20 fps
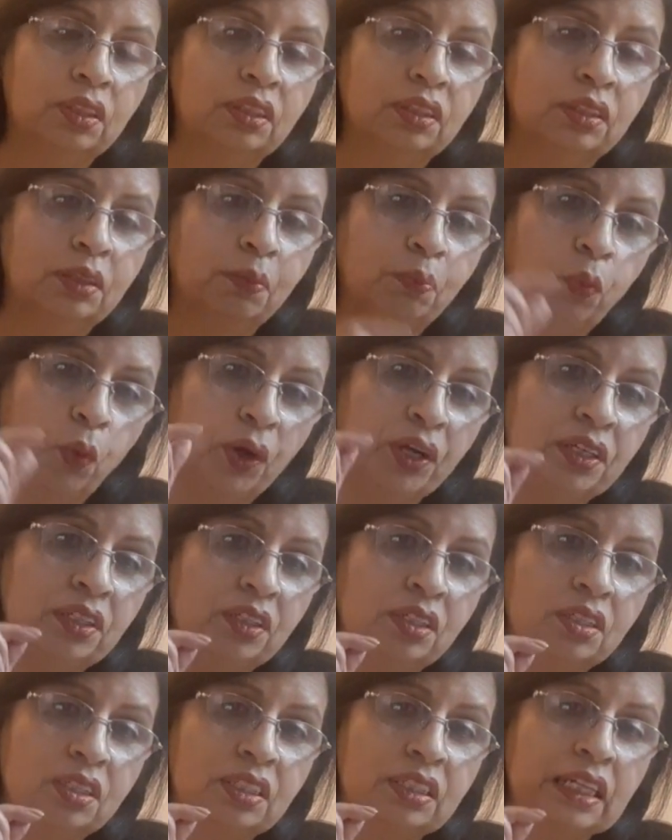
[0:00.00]
the
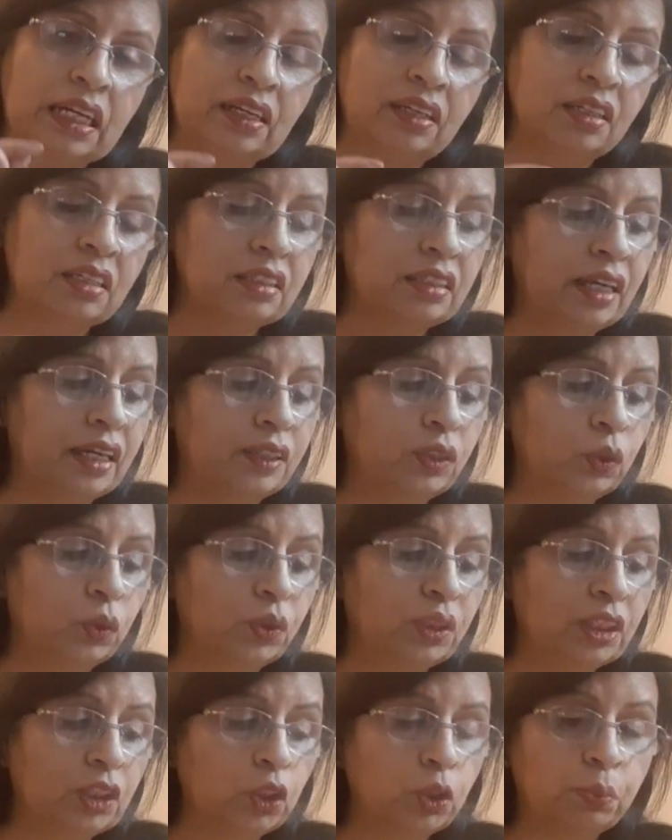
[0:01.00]
pointers tell us that you need